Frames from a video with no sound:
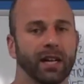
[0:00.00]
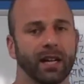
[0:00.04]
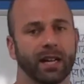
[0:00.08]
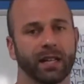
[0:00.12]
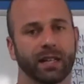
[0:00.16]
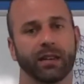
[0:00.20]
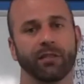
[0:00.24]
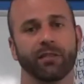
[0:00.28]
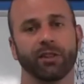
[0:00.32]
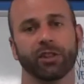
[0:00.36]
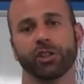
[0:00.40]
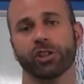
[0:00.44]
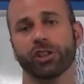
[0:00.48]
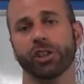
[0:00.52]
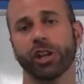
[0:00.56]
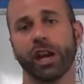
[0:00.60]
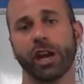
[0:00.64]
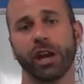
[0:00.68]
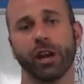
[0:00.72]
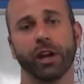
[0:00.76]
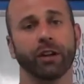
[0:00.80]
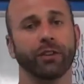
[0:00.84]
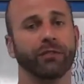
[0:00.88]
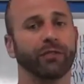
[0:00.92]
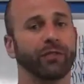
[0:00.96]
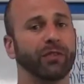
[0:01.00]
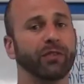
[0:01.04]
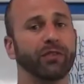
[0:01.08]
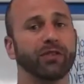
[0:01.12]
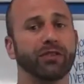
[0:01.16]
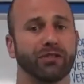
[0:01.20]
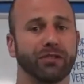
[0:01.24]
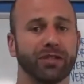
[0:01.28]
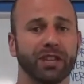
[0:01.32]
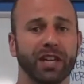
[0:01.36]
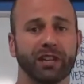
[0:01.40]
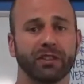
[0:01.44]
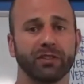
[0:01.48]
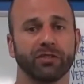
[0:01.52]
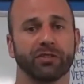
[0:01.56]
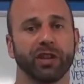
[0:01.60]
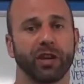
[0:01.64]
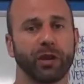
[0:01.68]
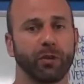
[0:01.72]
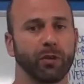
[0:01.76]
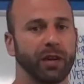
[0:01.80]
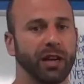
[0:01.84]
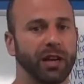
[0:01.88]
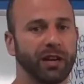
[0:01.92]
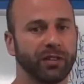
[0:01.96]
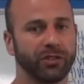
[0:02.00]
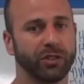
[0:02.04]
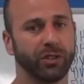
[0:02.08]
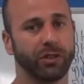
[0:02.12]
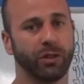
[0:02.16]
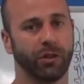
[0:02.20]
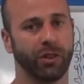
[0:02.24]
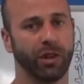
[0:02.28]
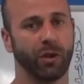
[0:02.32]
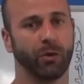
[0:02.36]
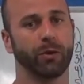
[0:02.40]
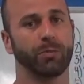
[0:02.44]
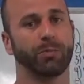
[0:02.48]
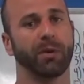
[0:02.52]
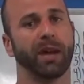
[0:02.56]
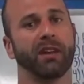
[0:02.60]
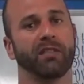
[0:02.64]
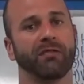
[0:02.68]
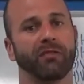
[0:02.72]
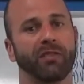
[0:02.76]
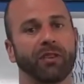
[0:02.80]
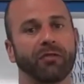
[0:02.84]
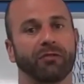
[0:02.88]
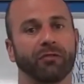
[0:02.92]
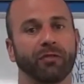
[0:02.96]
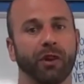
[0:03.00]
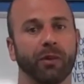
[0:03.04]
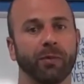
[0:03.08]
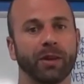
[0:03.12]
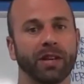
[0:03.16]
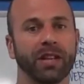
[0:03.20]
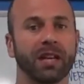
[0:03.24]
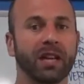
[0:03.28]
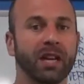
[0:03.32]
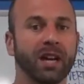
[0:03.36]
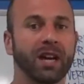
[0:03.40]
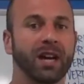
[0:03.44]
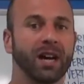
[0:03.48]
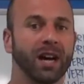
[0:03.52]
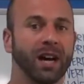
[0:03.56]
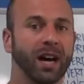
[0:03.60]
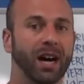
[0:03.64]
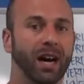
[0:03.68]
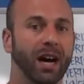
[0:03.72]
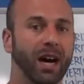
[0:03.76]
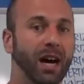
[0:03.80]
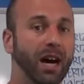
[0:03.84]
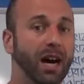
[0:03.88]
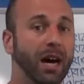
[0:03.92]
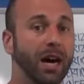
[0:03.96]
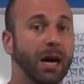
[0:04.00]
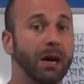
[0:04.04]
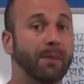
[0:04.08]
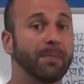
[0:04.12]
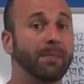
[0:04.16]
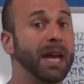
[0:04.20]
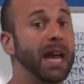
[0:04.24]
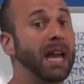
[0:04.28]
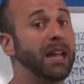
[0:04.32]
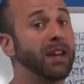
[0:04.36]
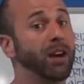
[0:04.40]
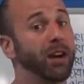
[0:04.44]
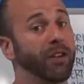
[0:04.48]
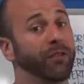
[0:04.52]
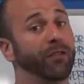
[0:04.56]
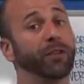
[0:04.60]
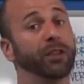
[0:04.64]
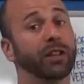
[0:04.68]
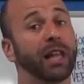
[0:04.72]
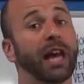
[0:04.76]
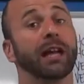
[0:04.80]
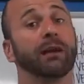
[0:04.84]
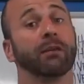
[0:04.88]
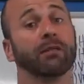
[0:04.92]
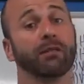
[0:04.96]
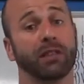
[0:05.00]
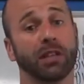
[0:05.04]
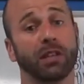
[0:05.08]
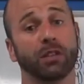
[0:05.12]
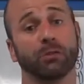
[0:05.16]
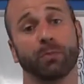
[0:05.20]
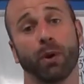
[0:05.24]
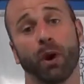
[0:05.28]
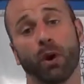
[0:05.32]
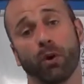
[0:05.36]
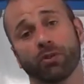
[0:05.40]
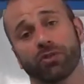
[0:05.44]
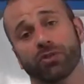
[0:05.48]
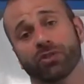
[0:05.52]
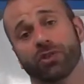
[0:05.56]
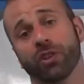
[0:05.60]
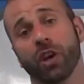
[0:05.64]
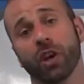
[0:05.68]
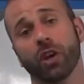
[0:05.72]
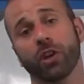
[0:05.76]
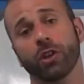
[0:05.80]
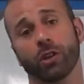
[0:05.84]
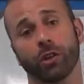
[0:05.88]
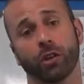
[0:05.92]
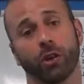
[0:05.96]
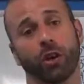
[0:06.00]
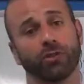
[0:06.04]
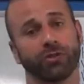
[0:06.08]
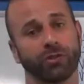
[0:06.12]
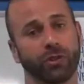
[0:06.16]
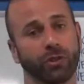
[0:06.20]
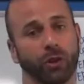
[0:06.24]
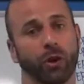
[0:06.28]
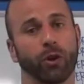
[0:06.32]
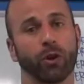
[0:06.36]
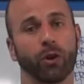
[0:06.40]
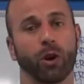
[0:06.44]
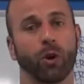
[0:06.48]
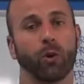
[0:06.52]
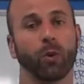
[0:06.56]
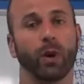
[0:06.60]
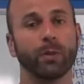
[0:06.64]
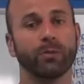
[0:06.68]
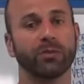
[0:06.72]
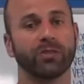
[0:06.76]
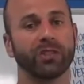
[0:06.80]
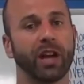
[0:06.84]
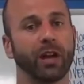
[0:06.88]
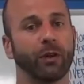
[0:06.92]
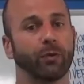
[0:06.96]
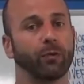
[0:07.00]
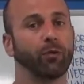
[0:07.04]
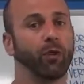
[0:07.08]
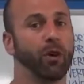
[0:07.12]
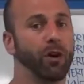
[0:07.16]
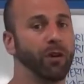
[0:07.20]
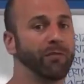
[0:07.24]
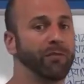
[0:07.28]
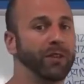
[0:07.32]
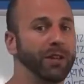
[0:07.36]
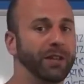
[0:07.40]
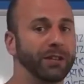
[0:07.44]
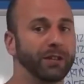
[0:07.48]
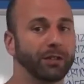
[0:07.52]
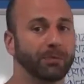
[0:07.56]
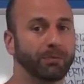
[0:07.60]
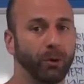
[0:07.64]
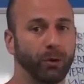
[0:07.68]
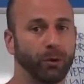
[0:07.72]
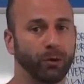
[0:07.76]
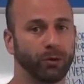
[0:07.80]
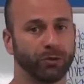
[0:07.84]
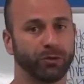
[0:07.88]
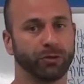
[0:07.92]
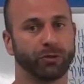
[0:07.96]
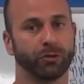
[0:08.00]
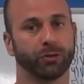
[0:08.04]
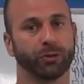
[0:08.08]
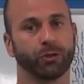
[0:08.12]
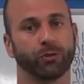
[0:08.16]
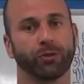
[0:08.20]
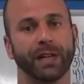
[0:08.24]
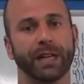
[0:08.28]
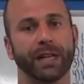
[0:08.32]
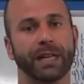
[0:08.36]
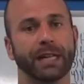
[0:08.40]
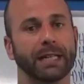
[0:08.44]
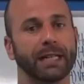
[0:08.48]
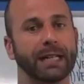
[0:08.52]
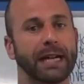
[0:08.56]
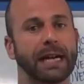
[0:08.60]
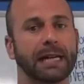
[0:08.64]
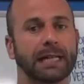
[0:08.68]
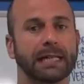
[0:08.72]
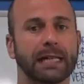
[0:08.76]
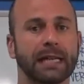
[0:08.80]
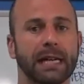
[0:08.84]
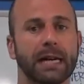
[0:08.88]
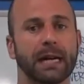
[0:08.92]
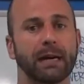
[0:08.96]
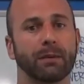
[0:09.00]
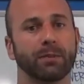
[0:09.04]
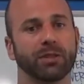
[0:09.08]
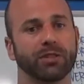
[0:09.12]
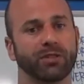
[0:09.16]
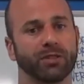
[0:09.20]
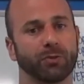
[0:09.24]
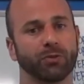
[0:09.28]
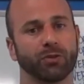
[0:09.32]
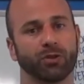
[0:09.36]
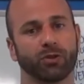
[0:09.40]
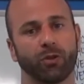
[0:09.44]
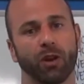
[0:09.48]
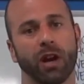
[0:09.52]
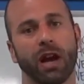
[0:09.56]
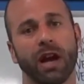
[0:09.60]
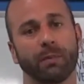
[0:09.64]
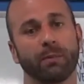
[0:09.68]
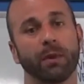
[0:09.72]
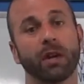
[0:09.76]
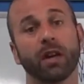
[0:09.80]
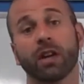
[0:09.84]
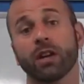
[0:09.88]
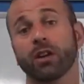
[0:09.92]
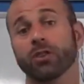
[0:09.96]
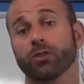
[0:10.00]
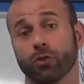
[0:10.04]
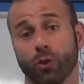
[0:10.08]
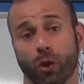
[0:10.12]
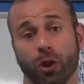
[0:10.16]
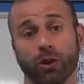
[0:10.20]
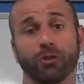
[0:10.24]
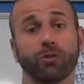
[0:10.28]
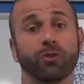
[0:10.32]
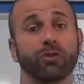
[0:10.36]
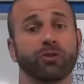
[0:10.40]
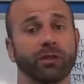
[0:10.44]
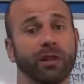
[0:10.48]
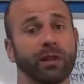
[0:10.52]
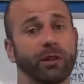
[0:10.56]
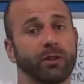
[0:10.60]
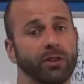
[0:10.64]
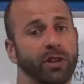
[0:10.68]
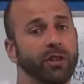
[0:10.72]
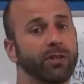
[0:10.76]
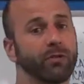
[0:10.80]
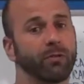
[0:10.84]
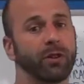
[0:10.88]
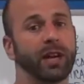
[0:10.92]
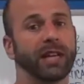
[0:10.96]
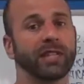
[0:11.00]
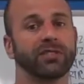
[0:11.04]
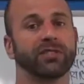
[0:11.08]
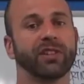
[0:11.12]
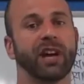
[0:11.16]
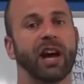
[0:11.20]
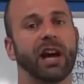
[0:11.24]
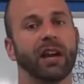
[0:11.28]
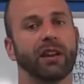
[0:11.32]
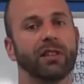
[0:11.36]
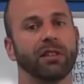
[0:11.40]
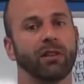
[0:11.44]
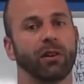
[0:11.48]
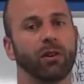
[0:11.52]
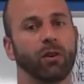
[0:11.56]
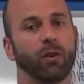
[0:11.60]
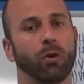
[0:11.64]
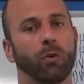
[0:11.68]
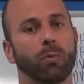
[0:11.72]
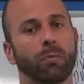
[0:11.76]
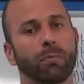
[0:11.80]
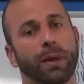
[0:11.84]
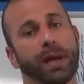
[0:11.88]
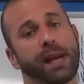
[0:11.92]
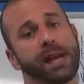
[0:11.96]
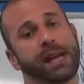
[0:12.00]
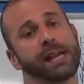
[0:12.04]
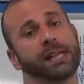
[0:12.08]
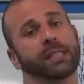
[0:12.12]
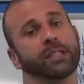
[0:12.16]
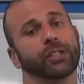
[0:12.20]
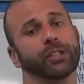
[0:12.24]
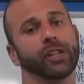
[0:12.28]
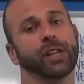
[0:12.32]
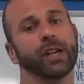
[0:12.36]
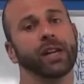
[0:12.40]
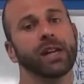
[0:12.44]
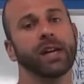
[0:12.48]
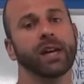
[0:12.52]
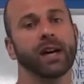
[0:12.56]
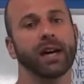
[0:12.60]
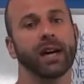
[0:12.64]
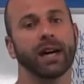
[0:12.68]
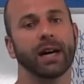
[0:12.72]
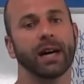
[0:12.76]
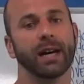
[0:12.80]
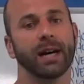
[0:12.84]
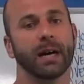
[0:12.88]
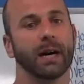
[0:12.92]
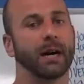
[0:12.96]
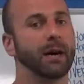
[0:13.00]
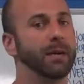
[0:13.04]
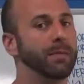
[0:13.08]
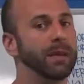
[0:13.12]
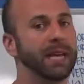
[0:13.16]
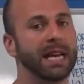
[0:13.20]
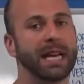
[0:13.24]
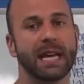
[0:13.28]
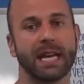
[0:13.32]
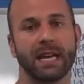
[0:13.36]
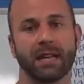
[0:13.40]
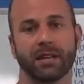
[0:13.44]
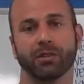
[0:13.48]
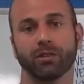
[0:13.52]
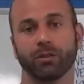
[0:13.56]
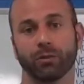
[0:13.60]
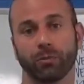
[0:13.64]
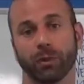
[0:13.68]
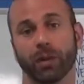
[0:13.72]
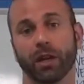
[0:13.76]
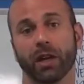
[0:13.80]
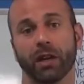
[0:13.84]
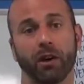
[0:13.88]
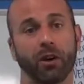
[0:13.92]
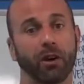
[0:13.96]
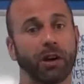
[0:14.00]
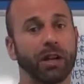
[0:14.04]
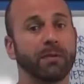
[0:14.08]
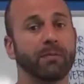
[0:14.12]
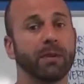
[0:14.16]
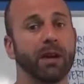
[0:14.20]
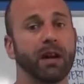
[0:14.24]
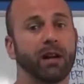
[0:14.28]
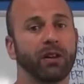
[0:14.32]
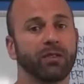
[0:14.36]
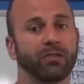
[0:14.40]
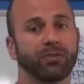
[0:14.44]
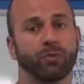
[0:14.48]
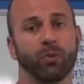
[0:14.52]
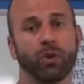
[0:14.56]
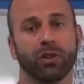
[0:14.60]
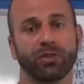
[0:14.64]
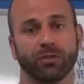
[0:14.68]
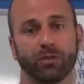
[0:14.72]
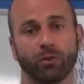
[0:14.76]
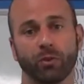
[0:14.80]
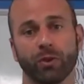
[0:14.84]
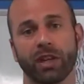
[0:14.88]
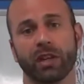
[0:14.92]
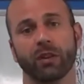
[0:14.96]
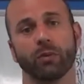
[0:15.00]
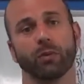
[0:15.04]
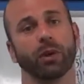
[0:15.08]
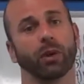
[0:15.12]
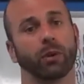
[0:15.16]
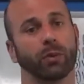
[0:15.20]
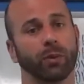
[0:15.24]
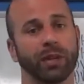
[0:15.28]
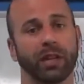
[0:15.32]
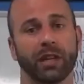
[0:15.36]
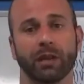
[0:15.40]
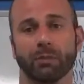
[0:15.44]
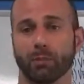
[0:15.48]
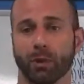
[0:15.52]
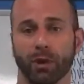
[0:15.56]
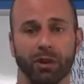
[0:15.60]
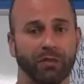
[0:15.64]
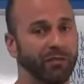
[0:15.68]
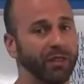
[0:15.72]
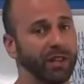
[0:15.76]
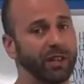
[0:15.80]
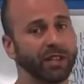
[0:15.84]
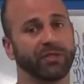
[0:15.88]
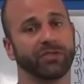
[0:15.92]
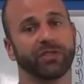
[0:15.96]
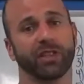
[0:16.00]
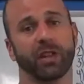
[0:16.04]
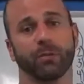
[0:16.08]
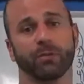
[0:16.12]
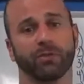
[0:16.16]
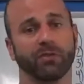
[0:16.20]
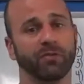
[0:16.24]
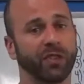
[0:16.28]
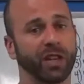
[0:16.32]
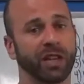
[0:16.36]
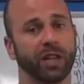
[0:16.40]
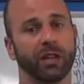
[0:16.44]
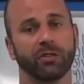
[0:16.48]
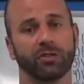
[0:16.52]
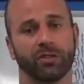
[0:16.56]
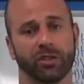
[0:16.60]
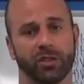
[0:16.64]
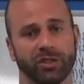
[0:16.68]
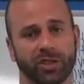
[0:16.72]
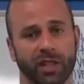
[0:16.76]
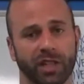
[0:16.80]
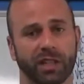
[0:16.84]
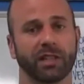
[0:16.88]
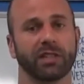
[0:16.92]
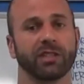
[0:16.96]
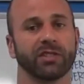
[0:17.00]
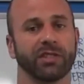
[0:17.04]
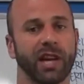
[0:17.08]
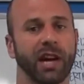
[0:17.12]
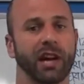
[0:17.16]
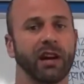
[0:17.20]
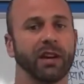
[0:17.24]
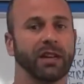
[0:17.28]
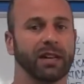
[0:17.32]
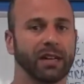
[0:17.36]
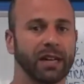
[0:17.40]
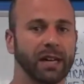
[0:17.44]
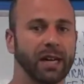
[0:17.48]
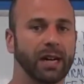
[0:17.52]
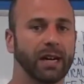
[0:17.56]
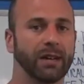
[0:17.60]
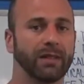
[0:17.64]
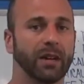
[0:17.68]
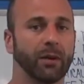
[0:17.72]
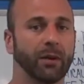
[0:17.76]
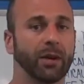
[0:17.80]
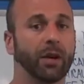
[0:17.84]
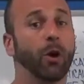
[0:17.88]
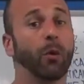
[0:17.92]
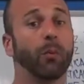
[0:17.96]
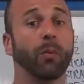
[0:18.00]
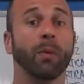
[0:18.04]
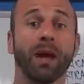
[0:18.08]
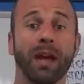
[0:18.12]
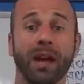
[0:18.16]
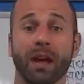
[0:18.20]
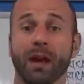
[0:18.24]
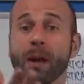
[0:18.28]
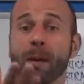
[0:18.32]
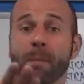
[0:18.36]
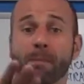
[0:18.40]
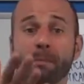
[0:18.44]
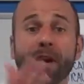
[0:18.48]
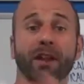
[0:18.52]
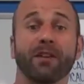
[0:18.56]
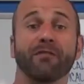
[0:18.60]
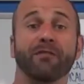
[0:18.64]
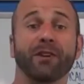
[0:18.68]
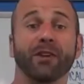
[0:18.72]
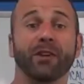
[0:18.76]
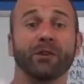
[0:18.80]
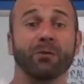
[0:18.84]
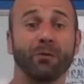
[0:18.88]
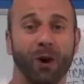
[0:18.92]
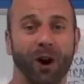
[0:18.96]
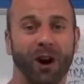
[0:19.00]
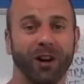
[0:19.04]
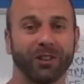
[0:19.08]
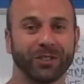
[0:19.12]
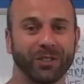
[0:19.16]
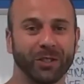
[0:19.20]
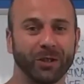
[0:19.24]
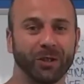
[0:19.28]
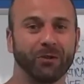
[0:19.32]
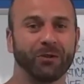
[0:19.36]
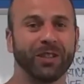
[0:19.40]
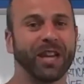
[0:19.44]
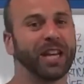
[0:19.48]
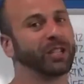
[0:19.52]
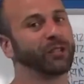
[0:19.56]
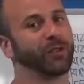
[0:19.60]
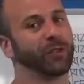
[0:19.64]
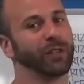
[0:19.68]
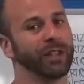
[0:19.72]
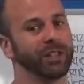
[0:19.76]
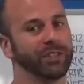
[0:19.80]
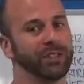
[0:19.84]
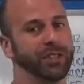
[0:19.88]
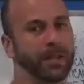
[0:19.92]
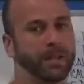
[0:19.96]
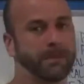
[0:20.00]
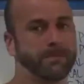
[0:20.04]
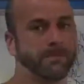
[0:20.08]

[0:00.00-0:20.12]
give it a share if you think there's anyone else that would benefit from it. And if you like these posts, you can also go to our website, rawfitnesspersonaltraining.com, and subscribe to our newsletters on the right side of the home page. And you'll get our emails once a week, where we put fitness tips and videos just like this out that we hope benefit you all. So thanks for listening.